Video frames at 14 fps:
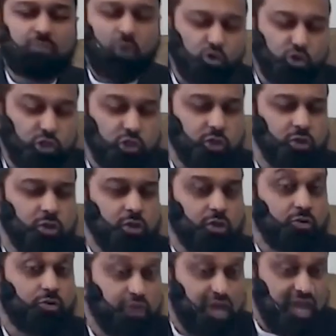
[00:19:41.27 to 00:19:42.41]

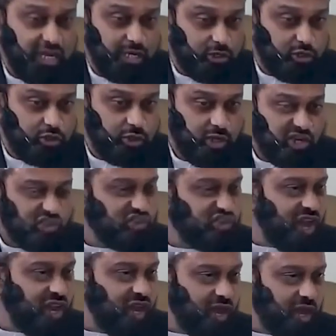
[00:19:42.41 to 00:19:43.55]
emotional rage.
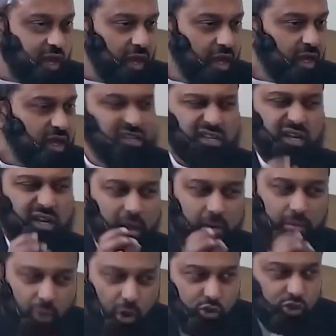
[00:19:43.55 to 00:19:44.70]
Shana'a is an
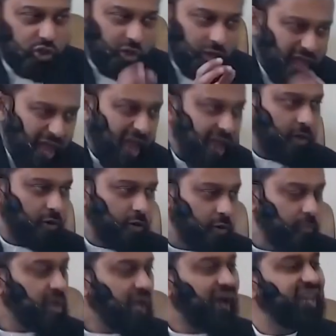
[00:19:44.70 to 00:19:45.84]
emotional
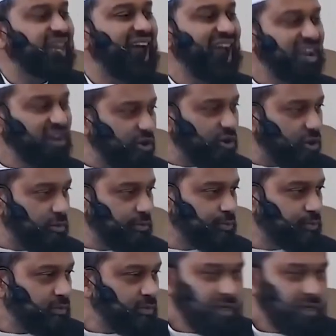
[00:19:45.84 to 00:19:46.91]
anger, an anger